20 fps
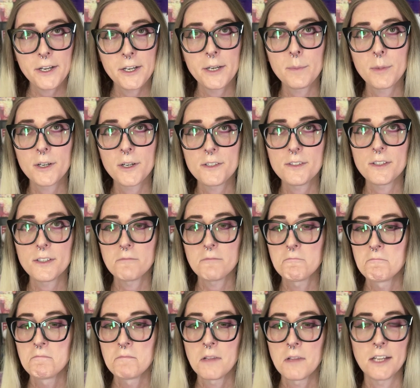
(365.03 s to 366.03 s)
person,
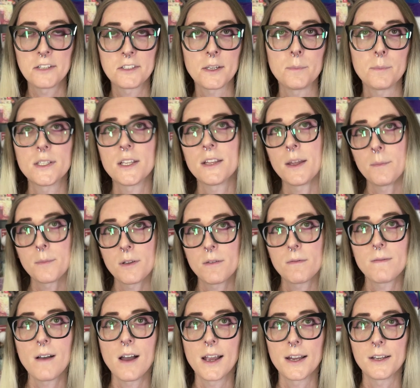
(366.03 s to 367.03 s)
it's up to them to
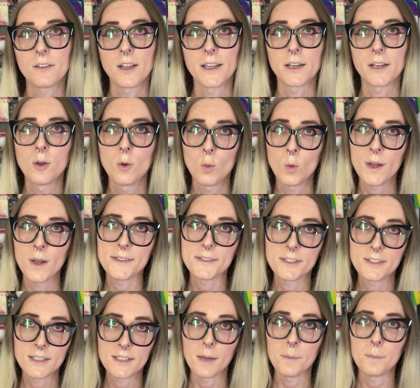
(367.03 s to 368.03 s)
find like what
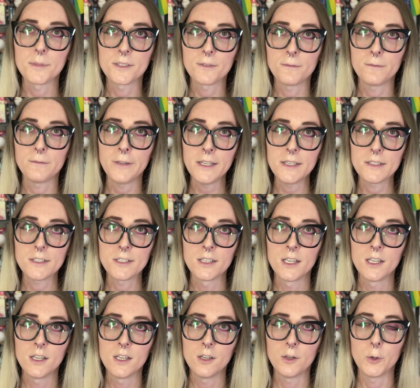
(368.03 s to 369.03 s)
steps fit
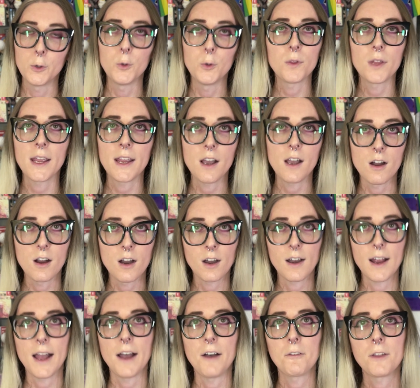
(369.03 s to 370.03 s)
who they are,
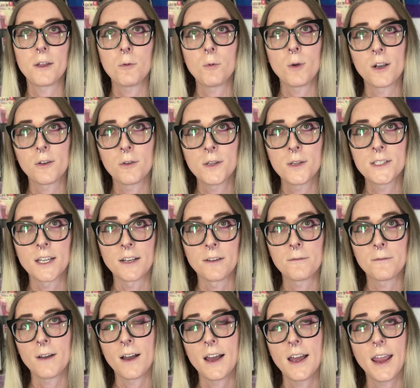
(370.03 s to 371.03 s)
how they want to
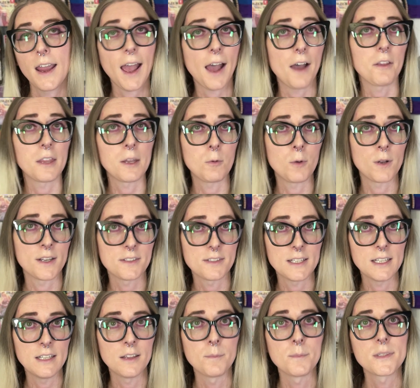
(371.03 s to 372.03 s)
identify, how they want to
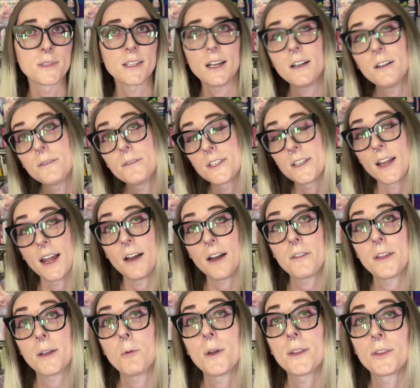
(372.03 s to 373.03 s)
see themselves, and how
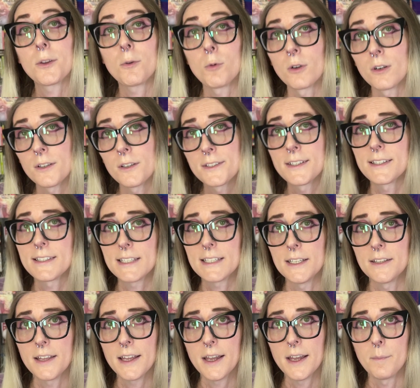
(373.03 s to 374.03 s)
they want the world to
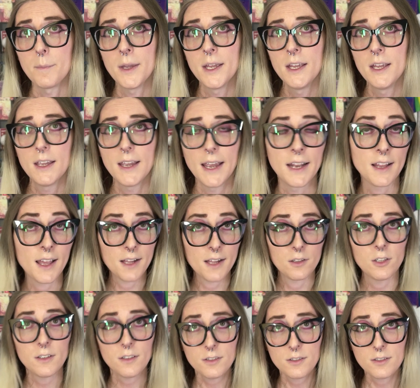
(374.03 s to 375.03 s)
see them. And that
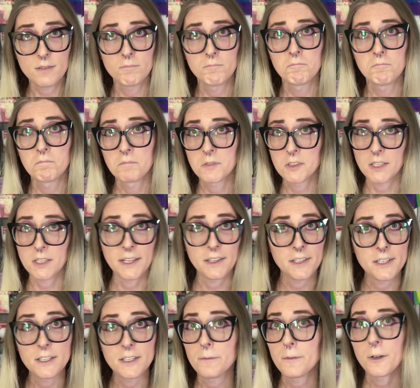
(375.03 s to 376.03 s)
looks
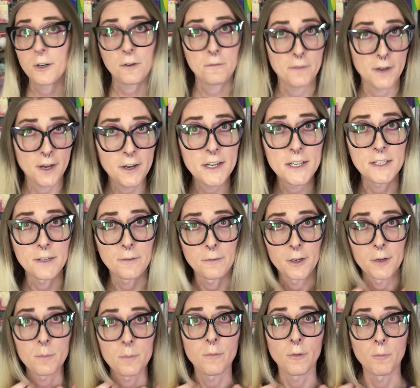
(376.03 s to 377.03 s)
slightly different or very
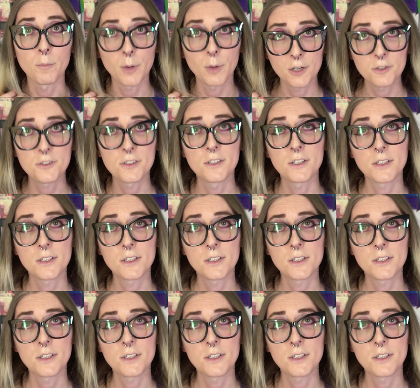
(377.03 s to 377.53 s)
different from person to